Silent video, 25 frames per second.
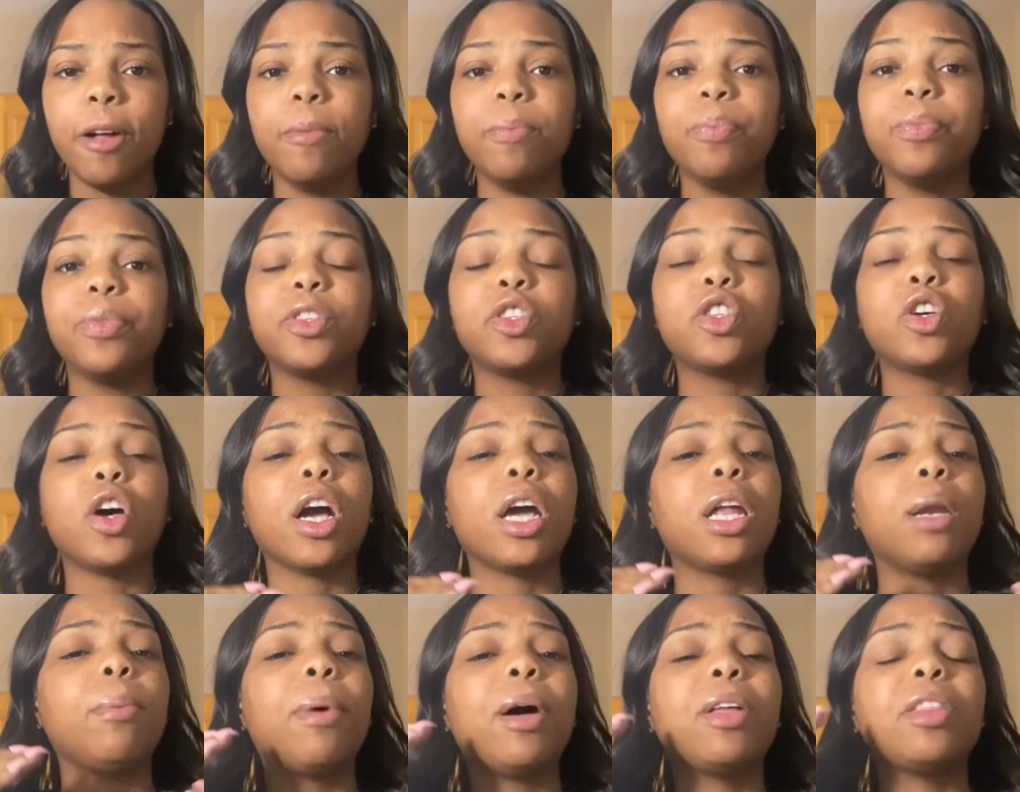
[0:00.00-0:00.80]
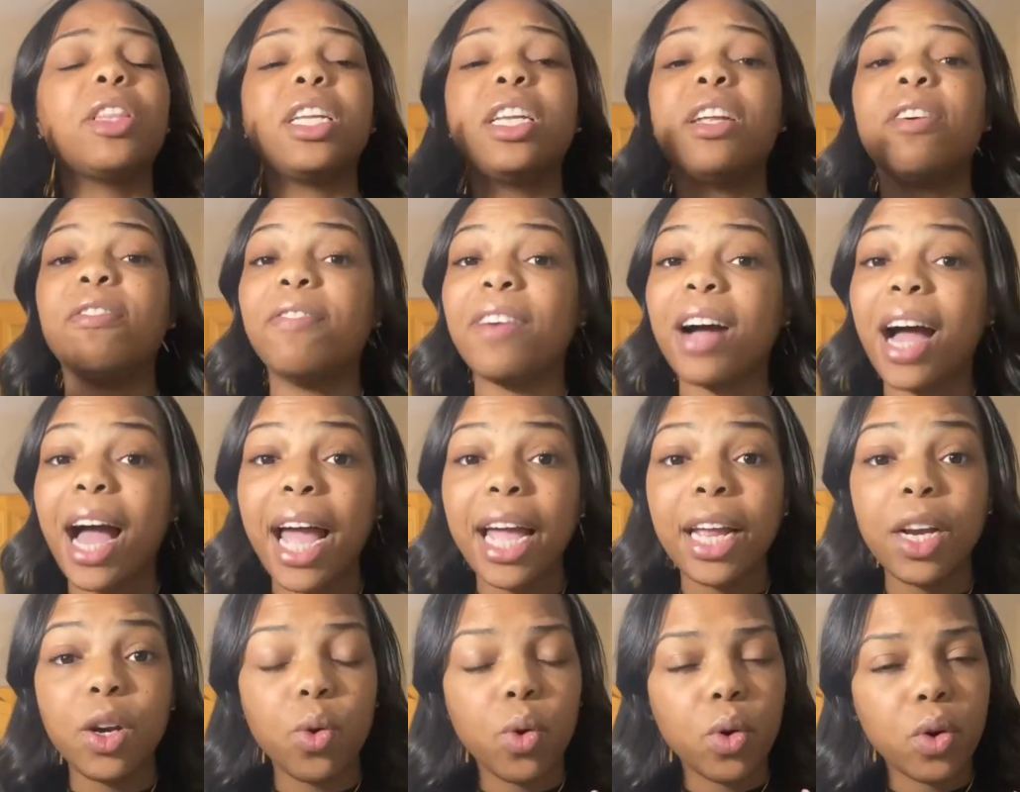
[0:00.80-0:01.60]
Talking about the
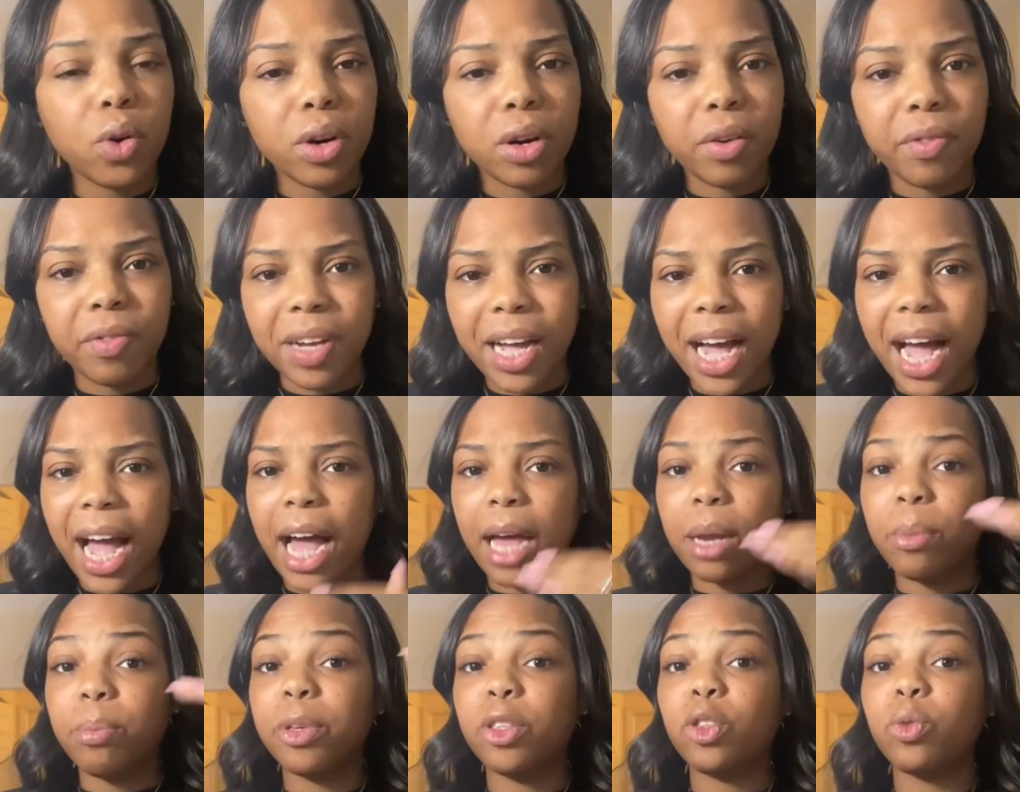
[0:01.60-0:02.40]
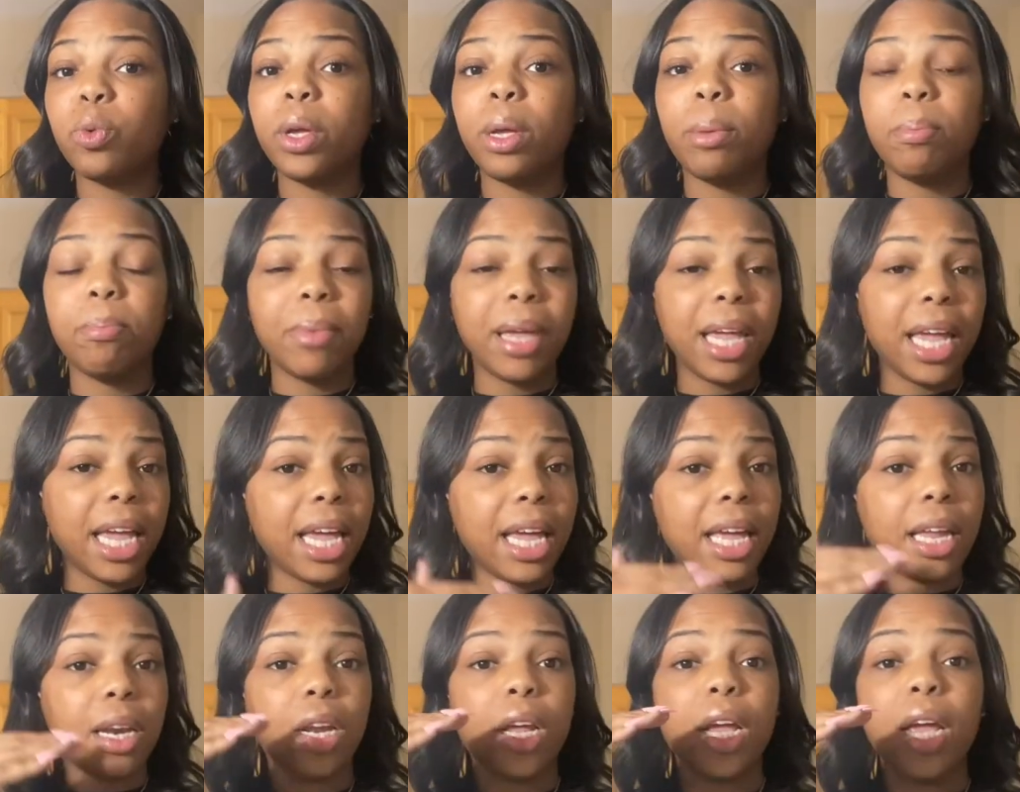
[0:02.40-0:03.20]
divine order of God between
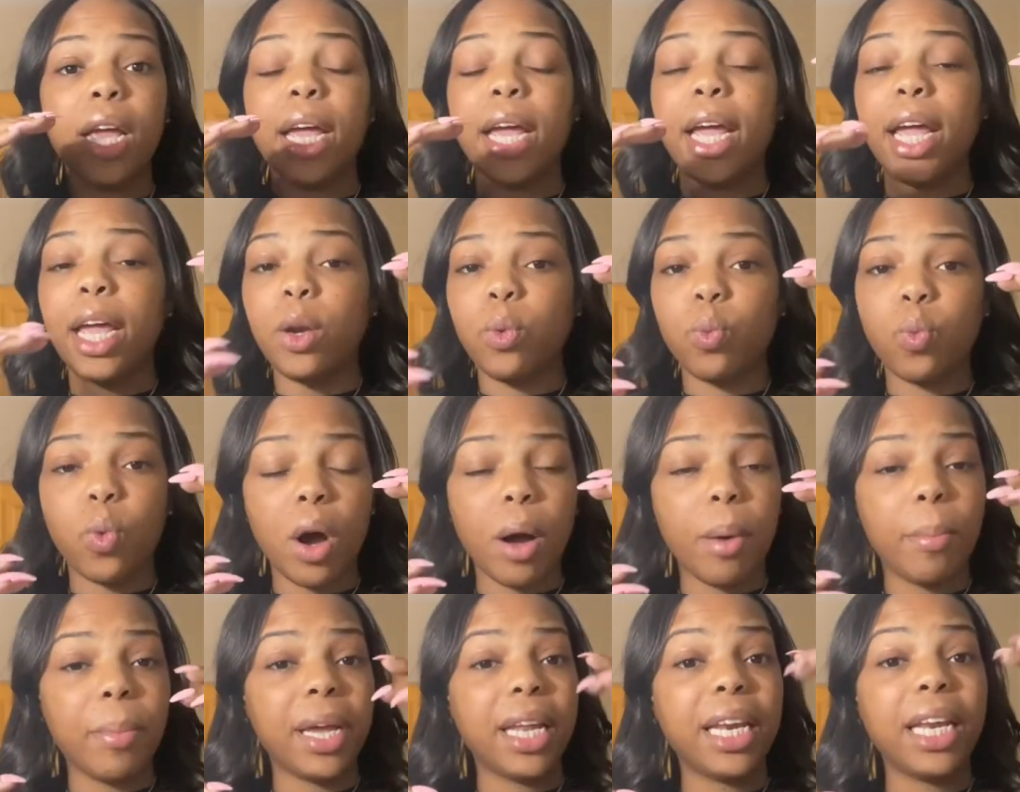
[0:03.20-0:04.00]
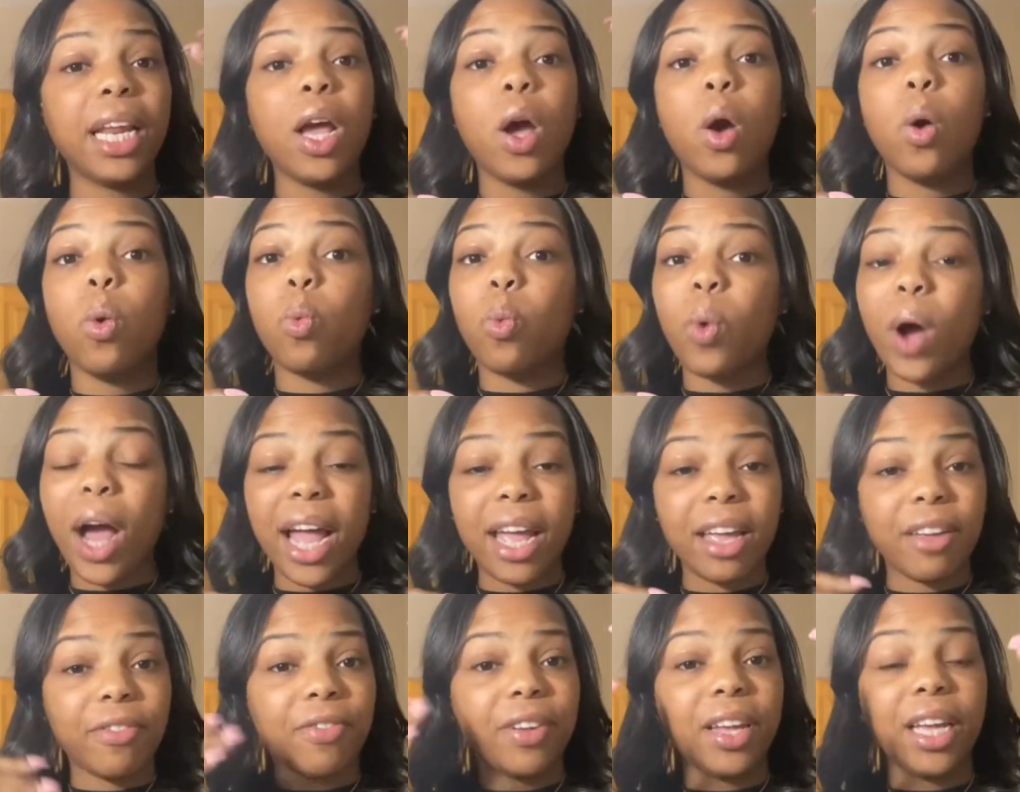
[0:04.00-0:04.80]
man and woman,
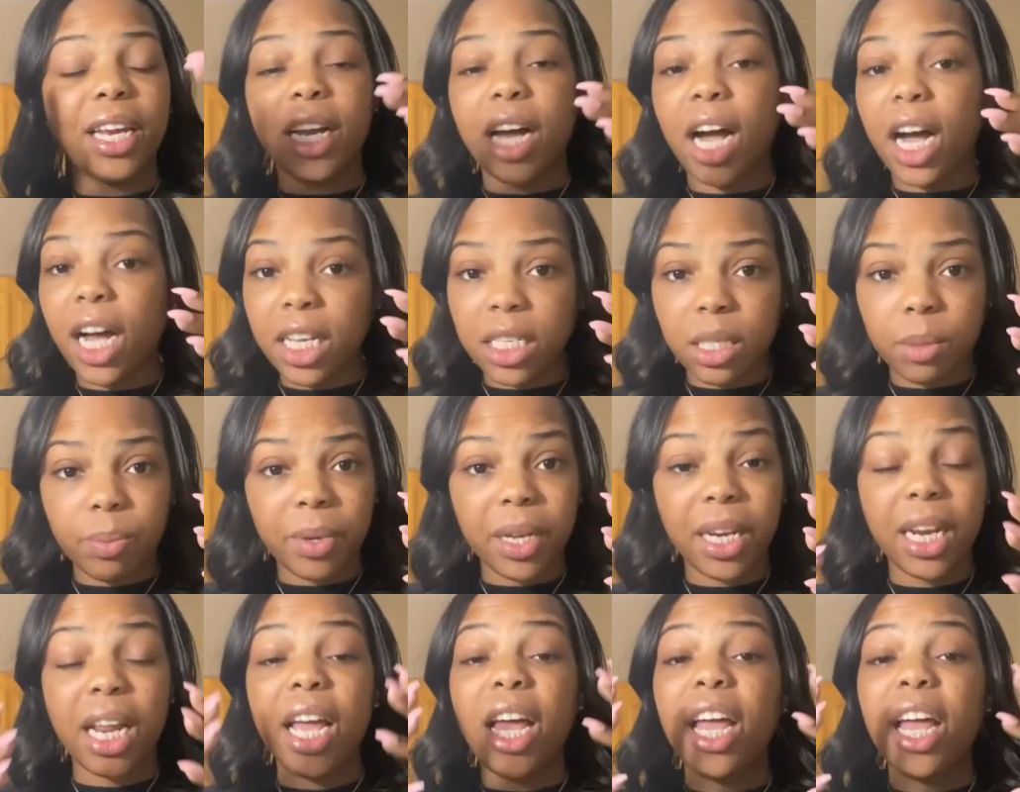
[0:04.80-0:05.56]
wife and husband.